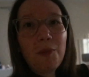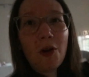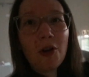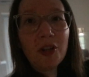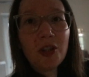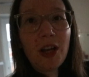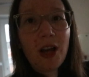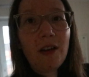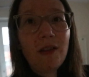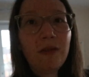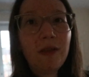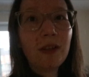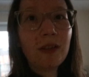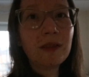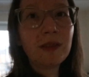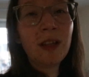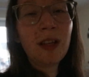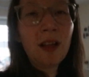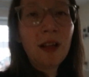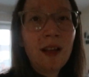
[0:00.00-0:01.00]
put a shelf
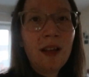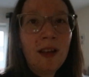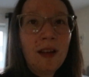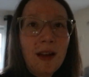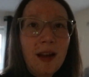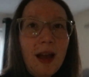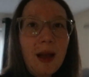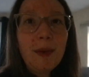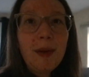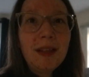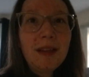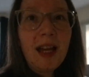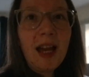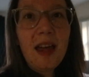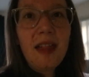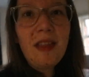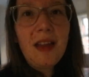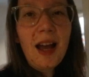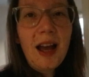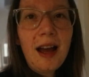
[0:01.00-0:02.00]
on a bit
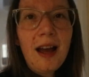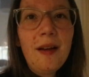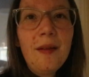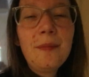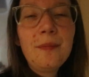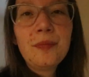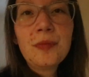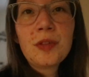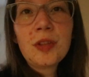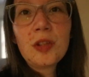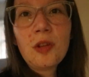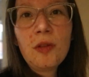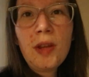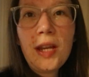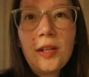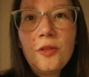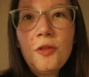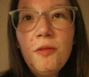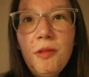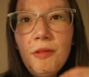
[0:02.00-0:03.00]
like that so
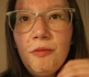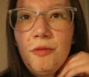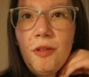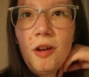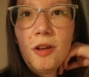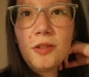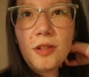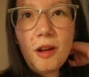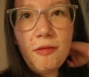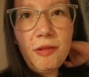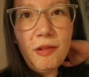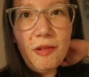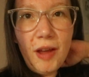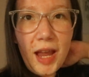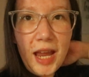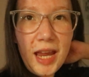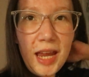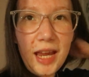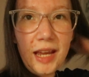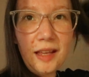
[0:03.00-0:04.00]
that nothing falls off if I
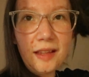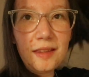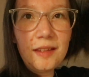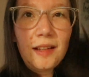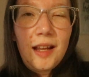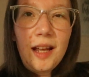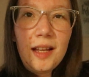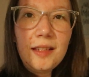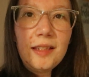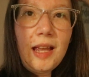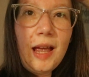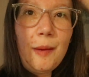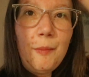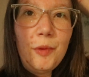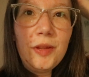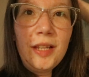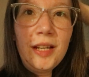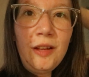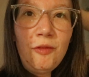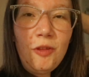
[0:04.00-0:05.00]
hit it at the night time
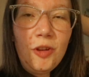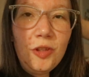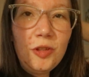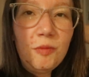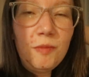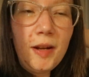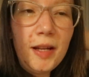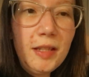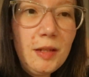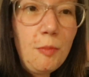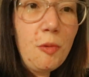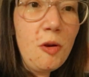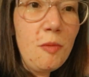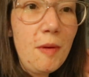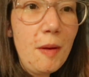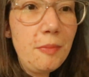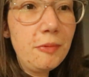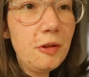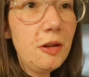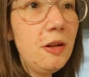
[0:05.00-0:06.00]
but then I've got somewhere to put
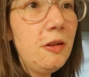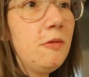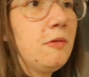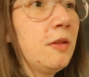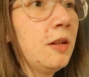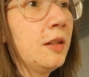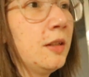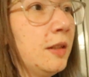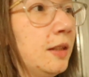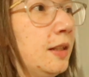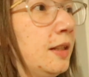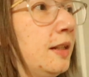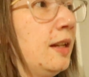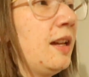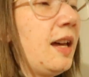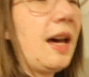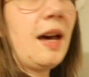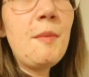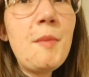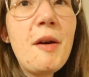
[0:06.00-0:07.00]
my brew
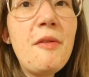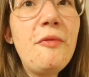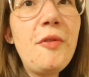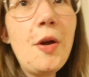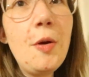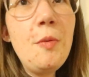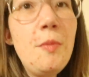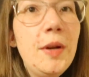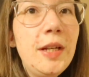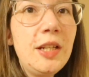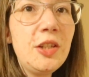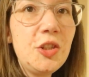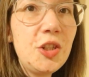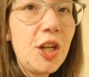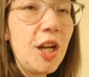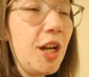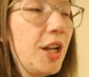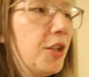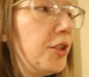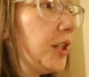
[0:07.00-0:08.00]
and my phone when it's
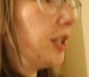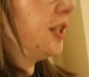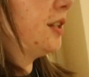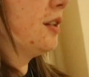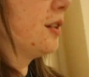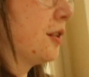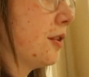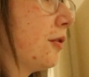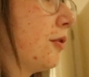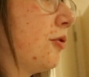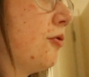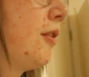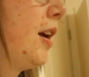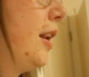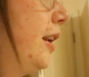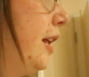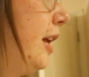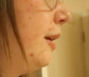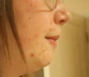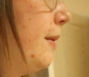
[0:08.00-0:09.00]
charging so it's
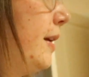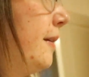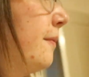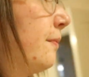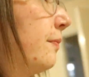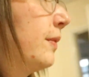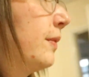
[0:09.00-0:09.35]
right near me